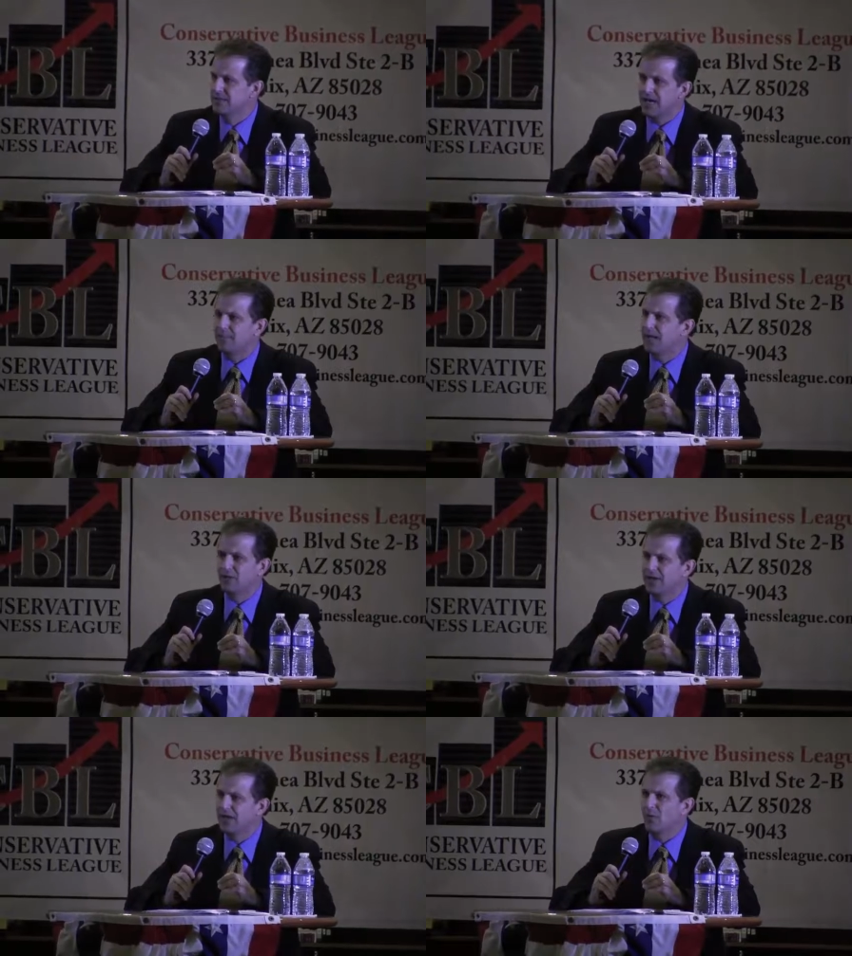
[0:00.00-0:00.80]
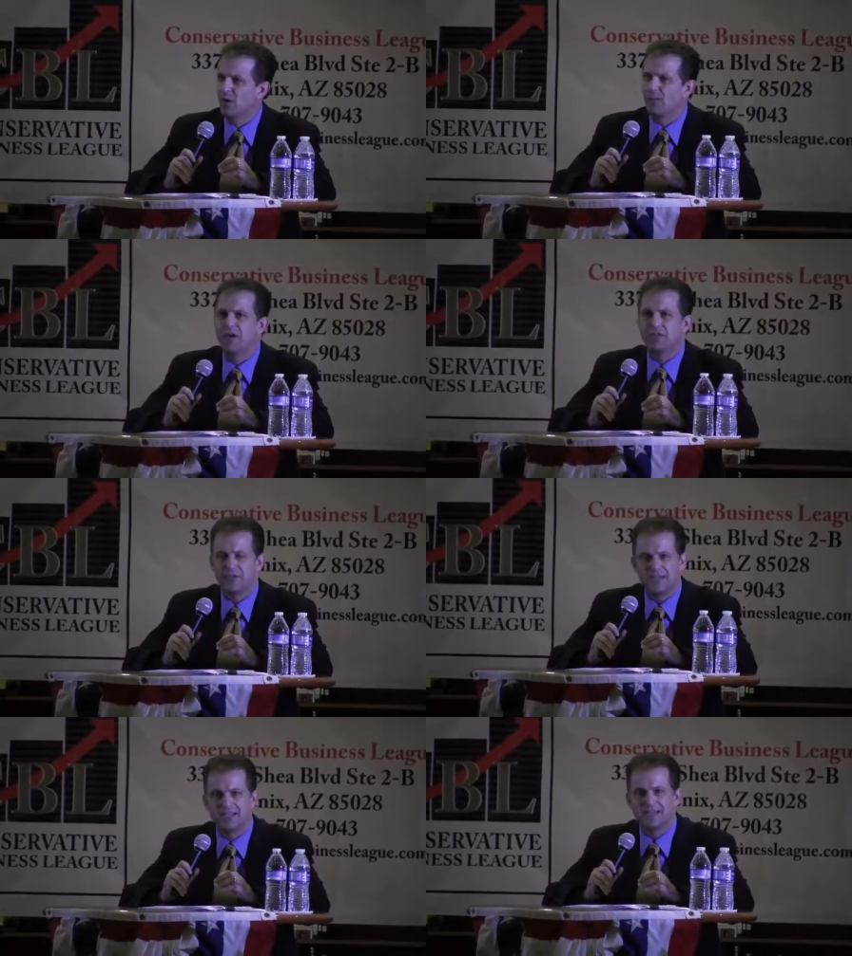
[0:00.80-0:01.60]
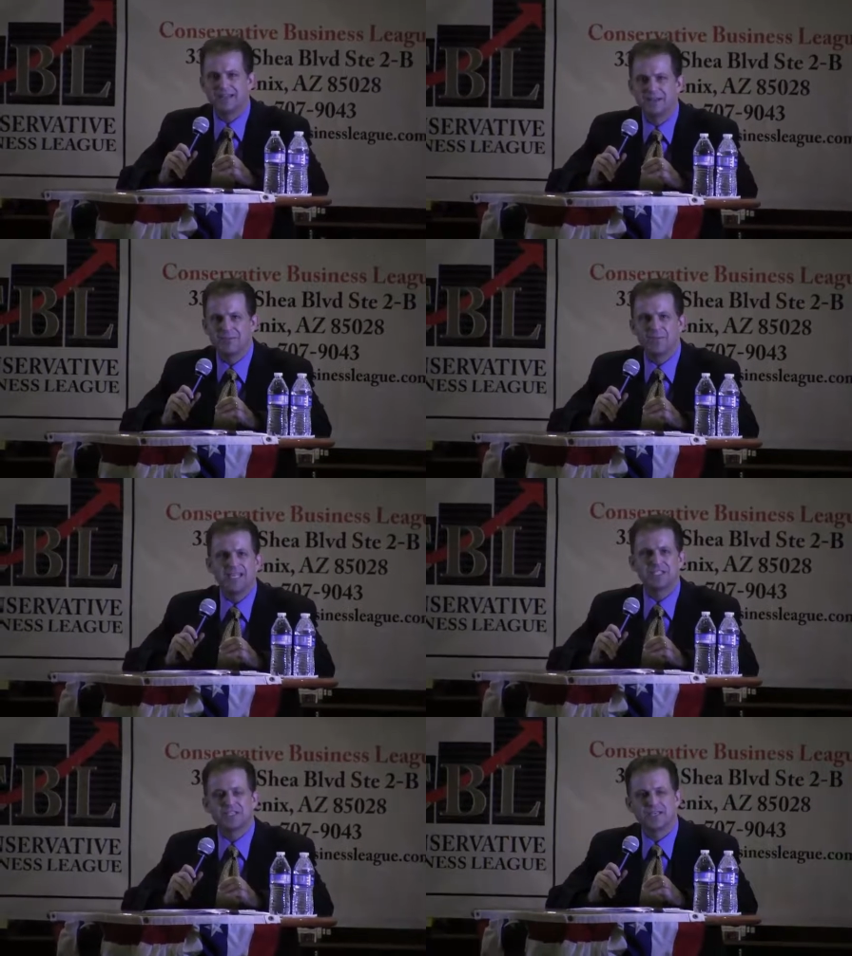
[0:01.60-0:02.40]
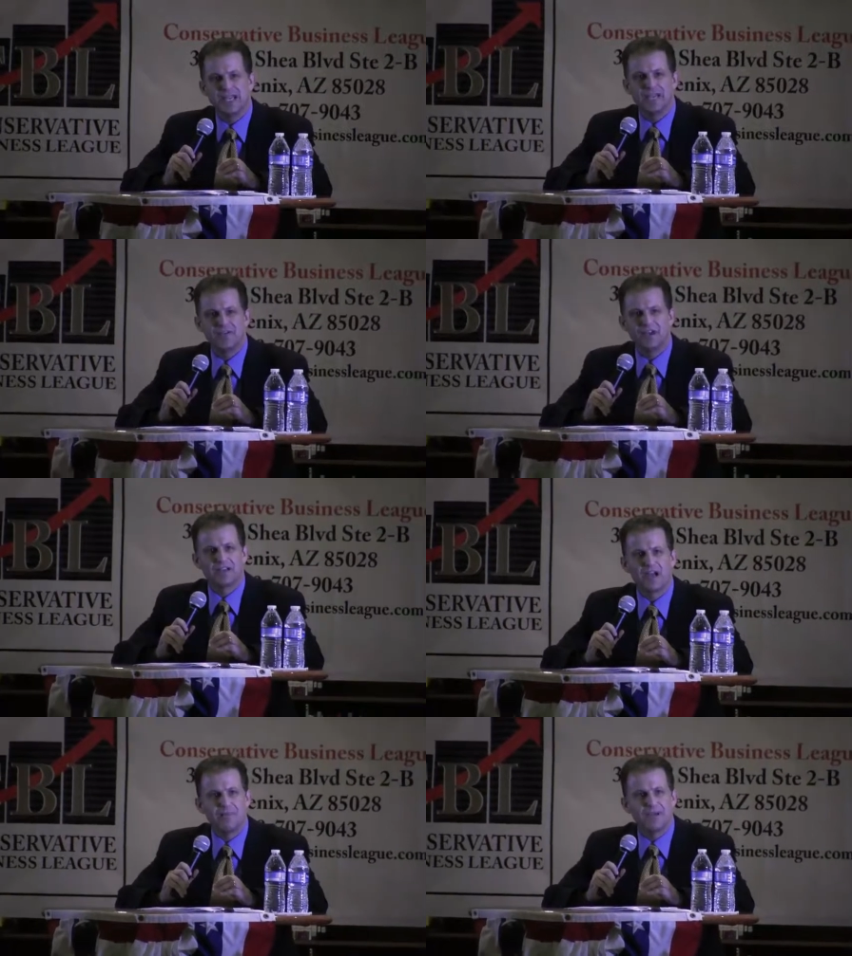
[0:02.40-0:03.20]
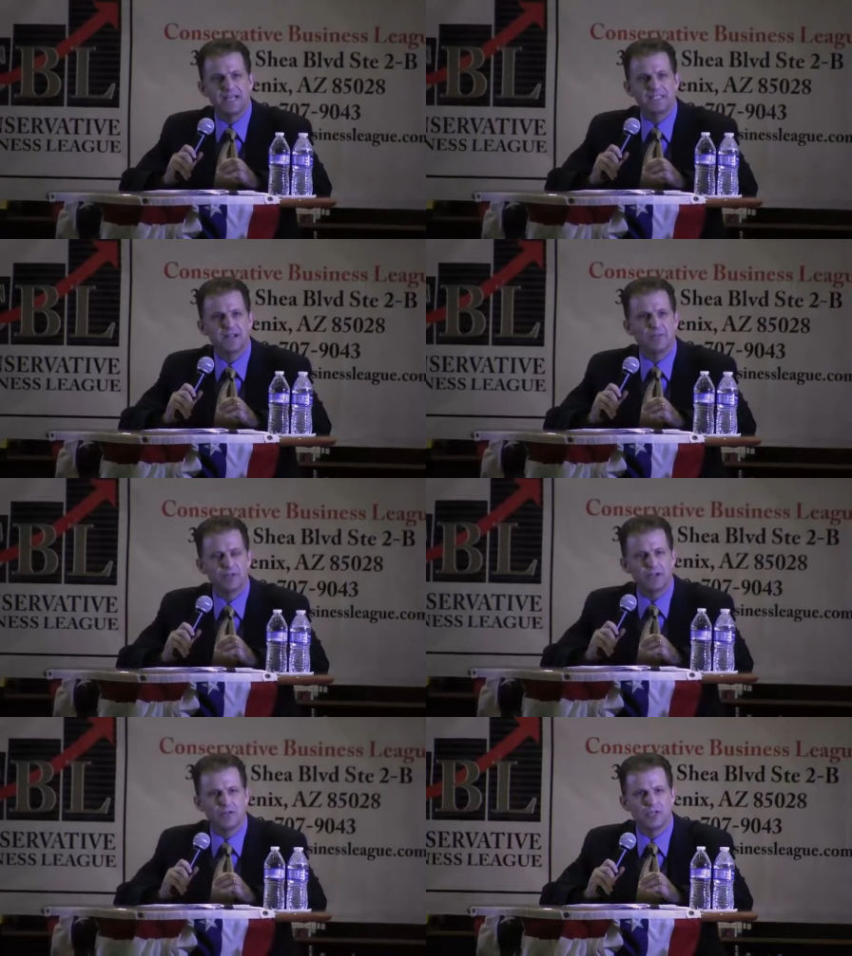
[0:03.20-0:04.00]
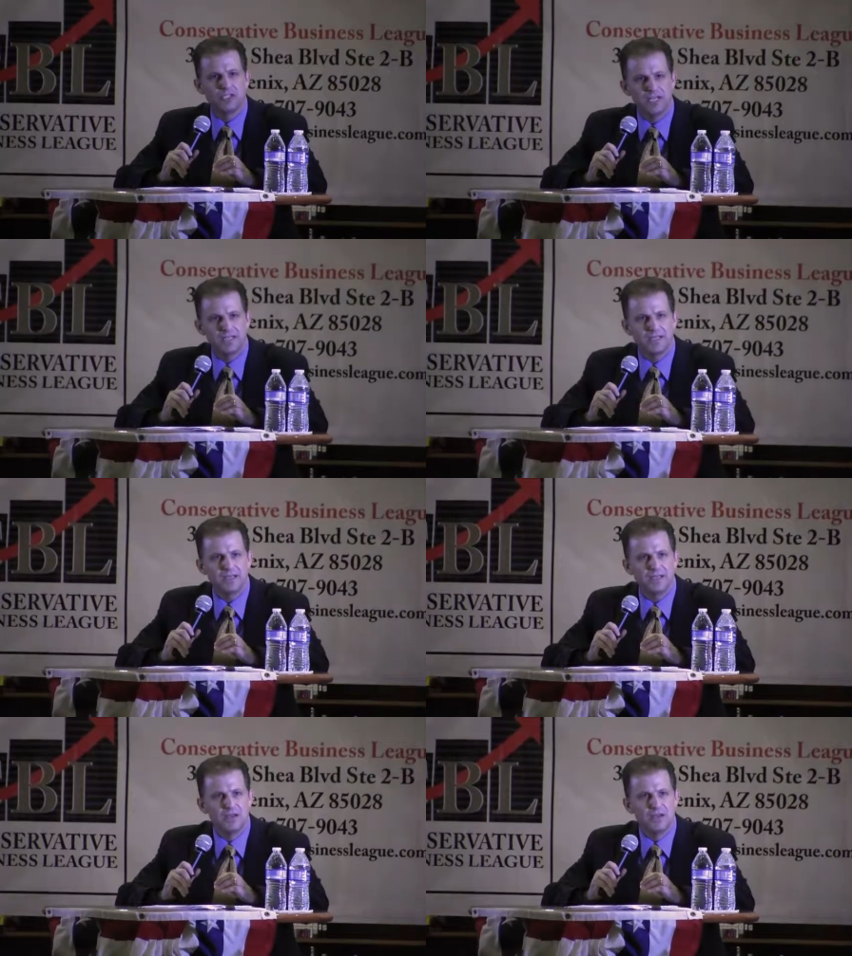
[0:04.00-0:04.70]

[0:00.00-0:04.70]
Not by looking at what we think it means today, if it accommodates a political agenda